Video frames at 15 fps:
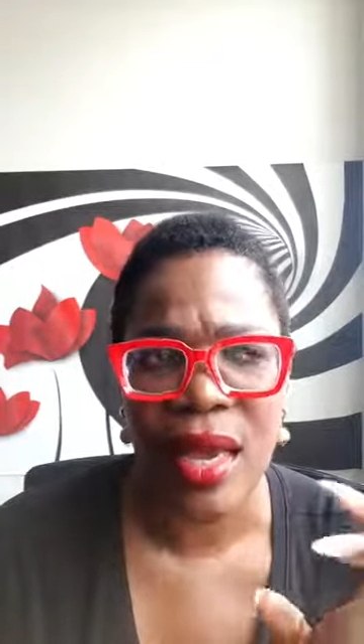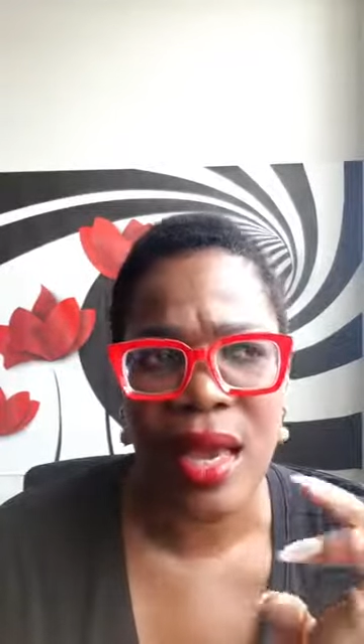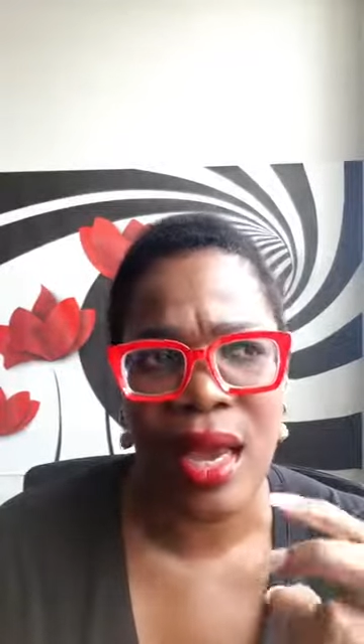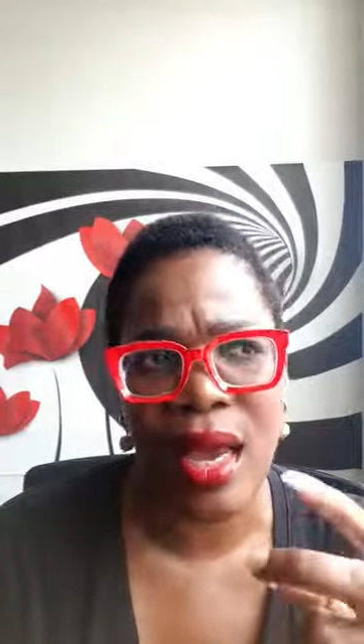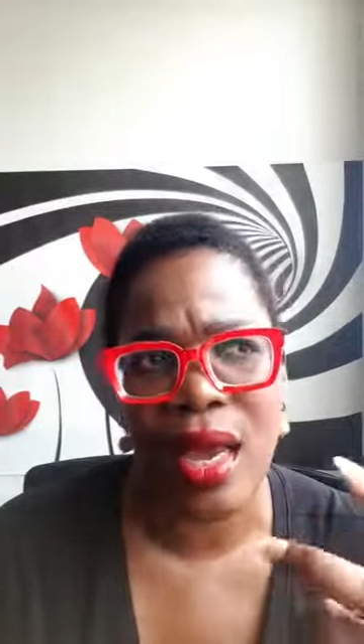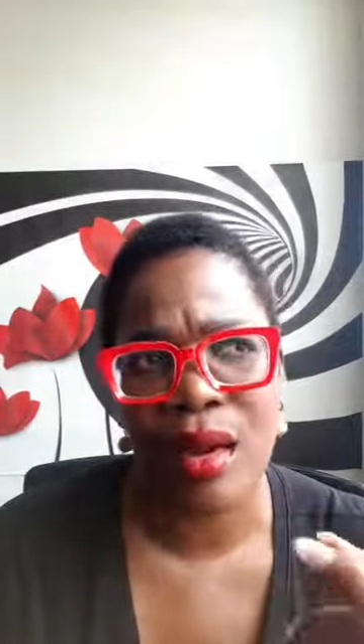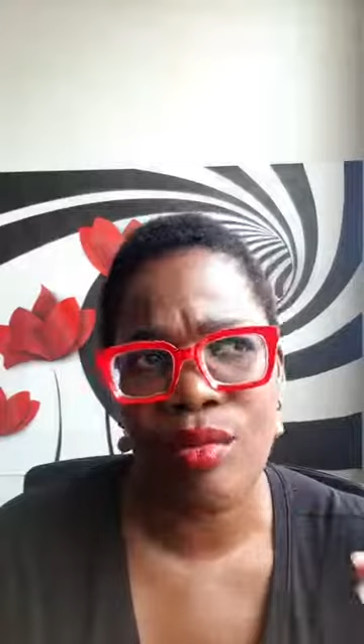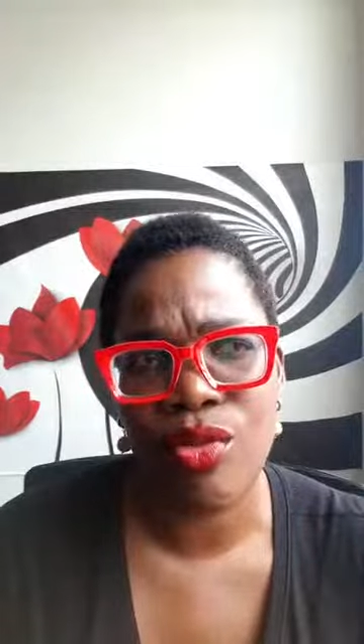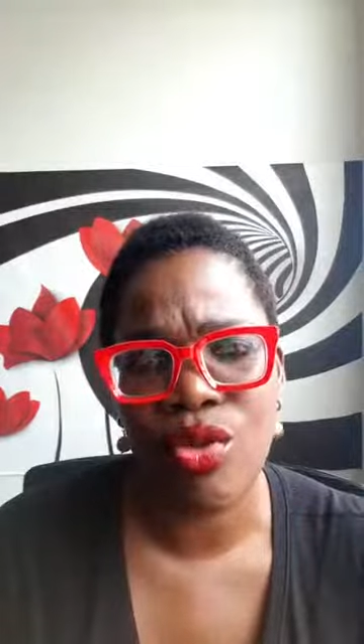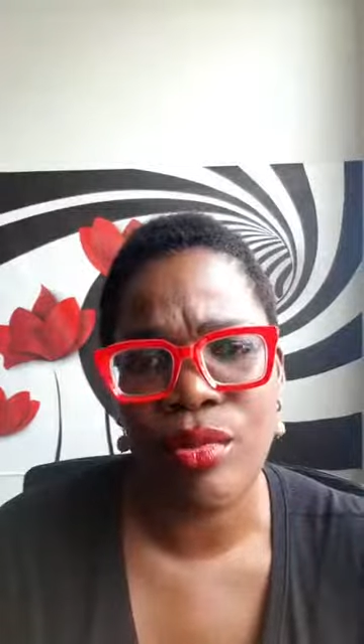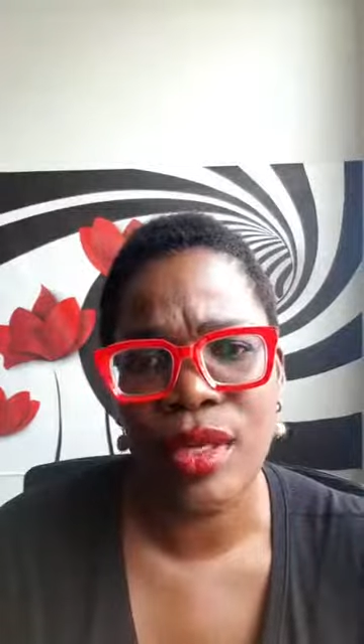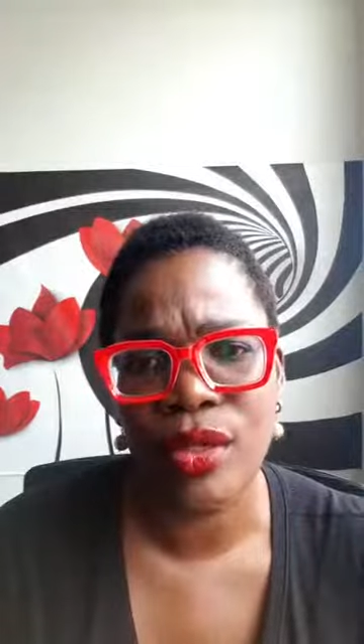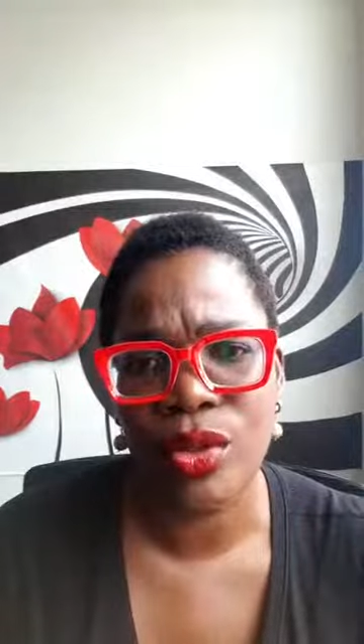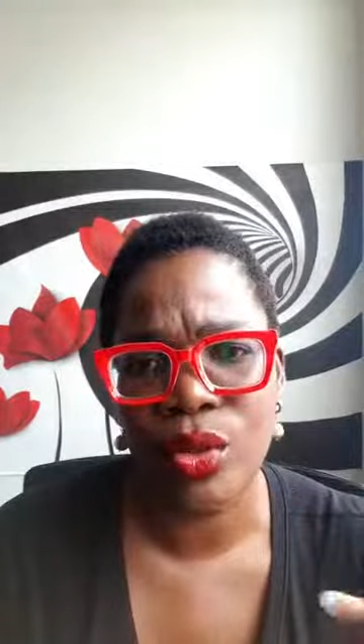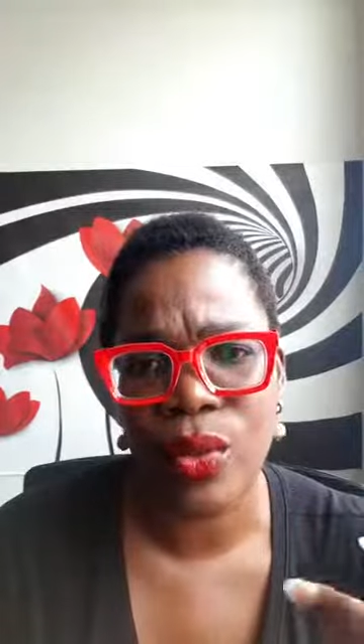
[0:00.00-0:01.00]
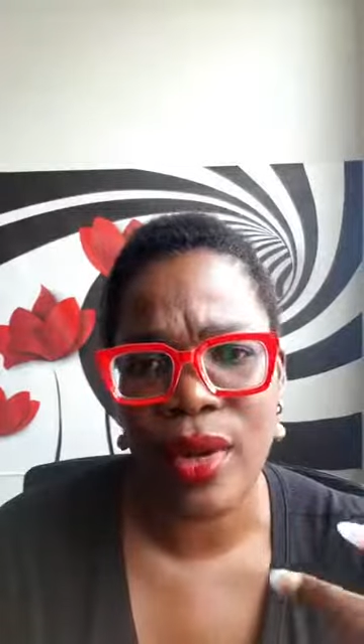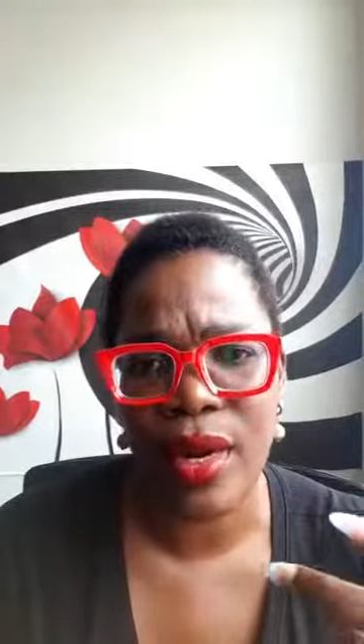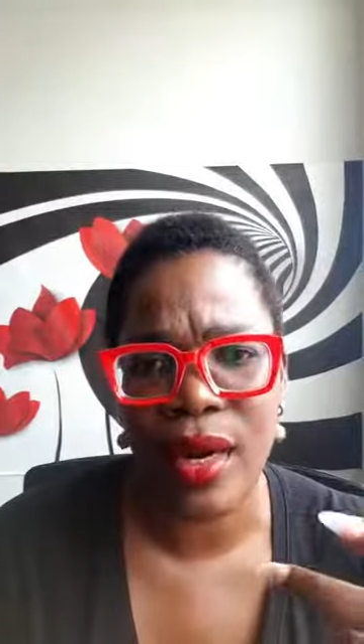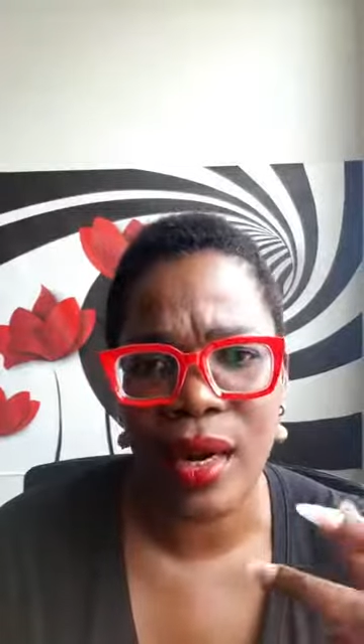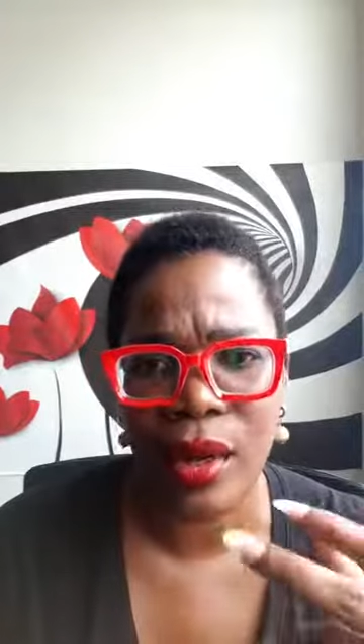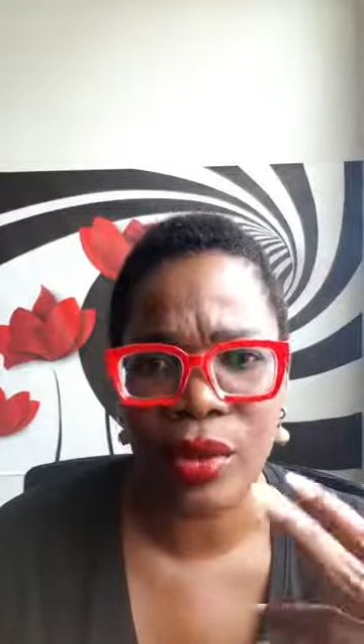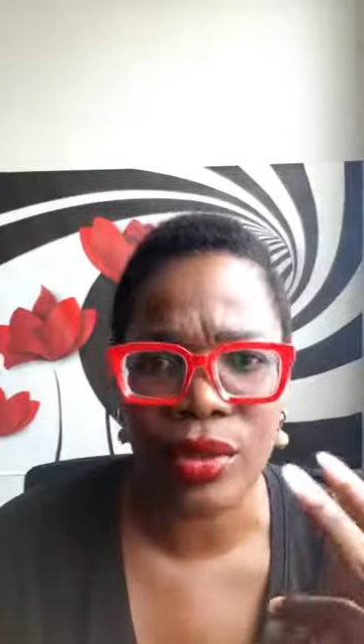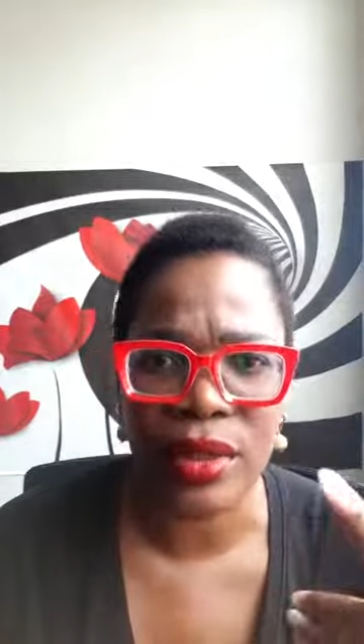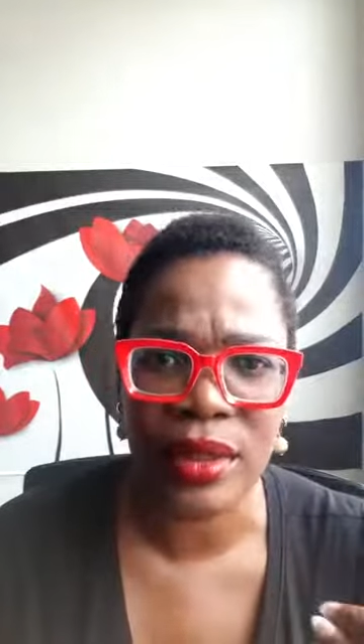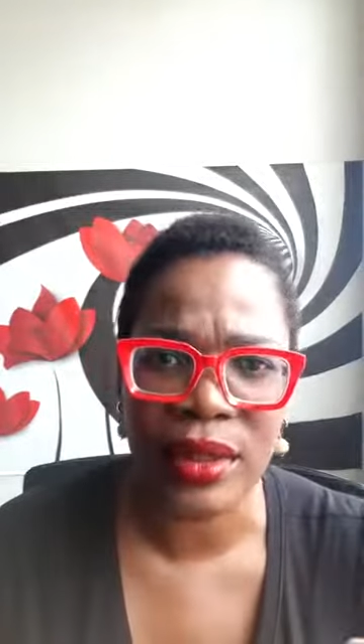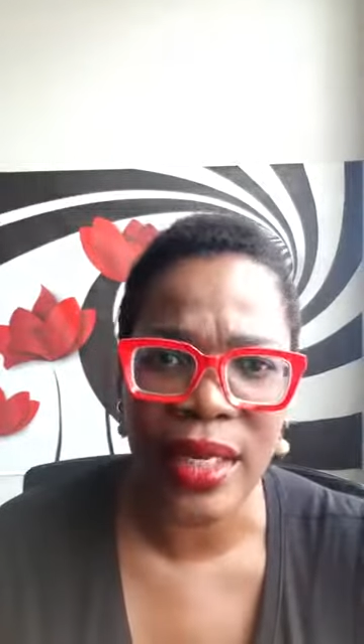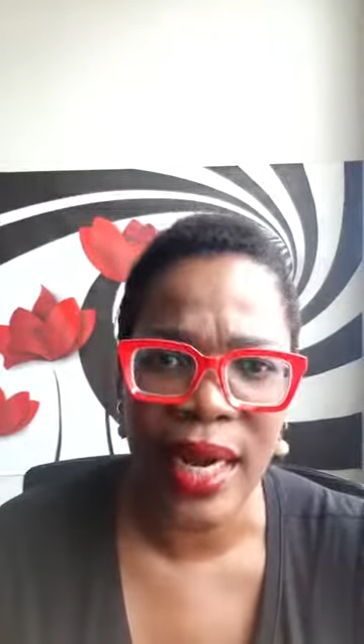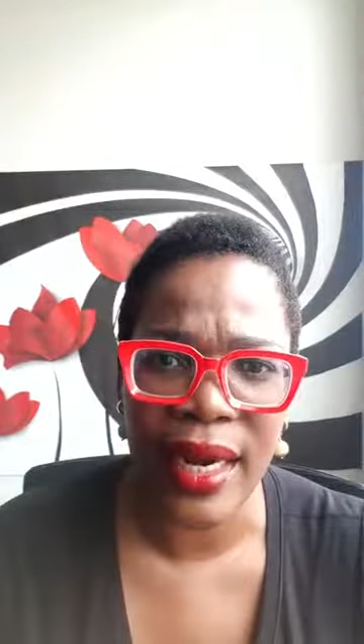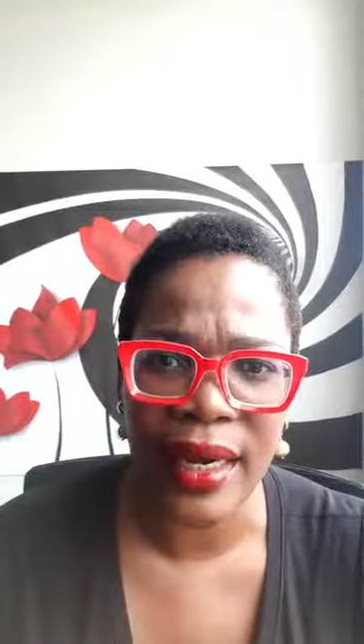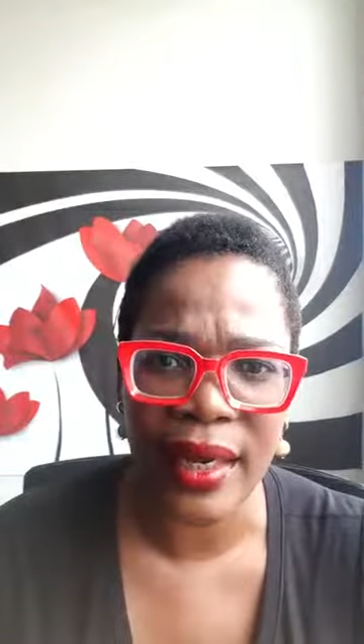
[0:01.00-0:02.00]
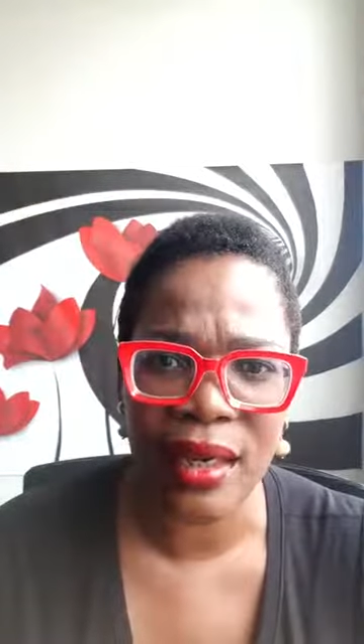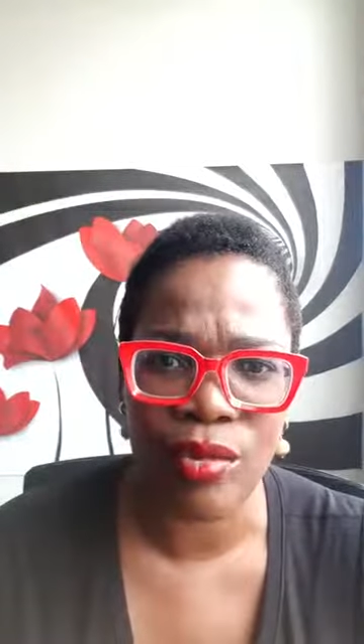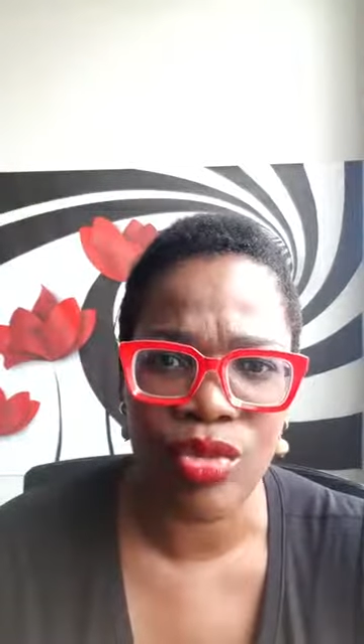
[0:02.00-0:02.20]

I had moments where I was tired,